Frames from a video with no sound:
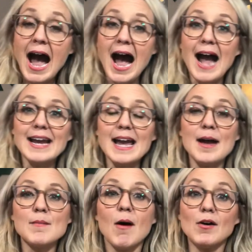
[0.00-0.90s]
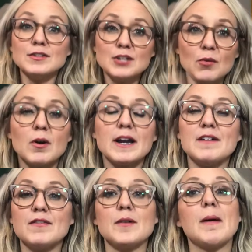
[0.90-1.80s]
I am also
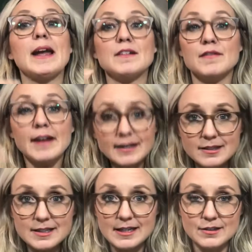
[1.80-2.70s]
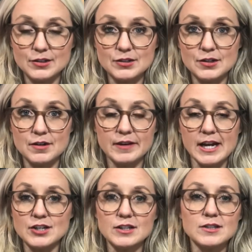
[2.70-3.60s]
working for my advanced TESOL
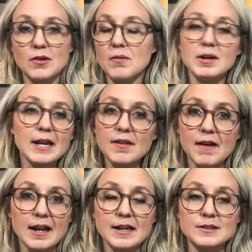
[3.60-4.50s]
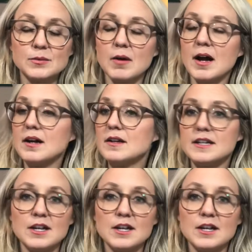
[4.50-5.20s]
certification, so I want to get that as well.